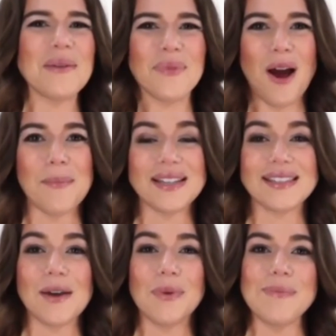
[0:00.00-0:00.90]
doctors
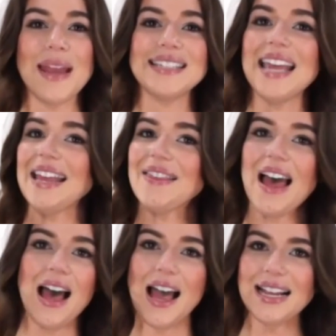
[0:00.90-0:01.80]
and support
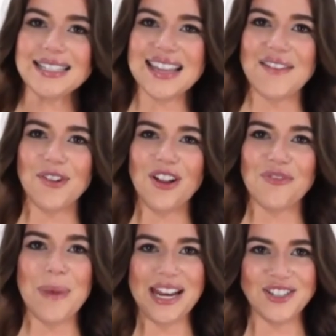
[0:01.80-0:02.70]
groups.
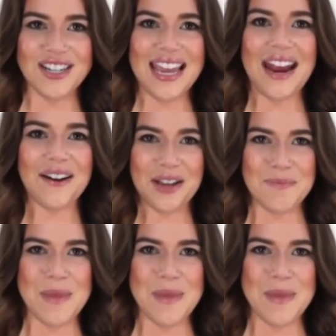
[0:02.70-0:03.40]
2.